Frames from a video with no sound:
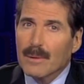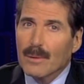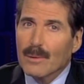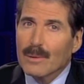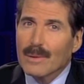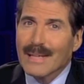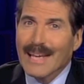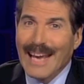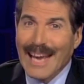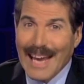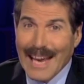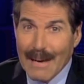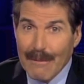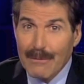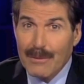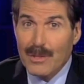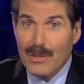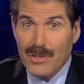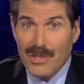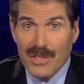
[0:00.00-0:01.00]
but only
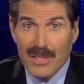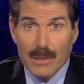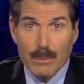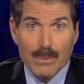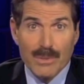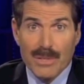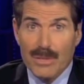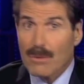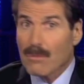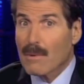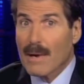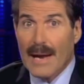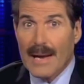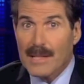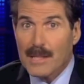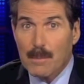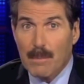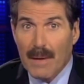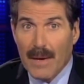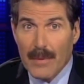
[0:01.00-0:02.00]
after she was
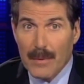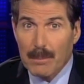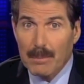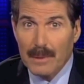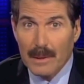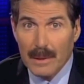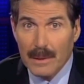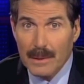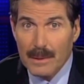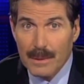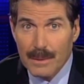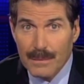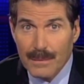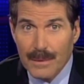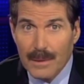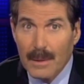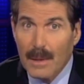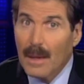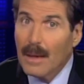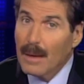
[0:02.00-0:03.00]
harassed by the police
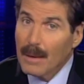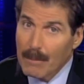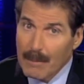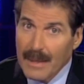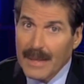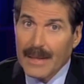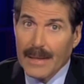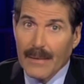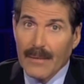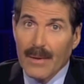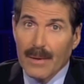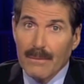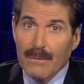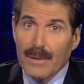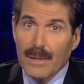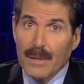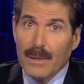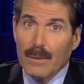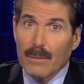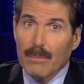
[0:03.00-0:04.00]
for making that
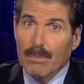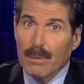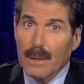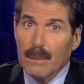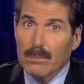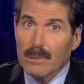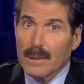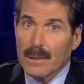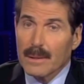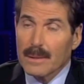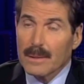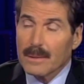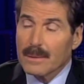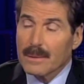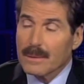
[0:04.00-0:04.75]
video public.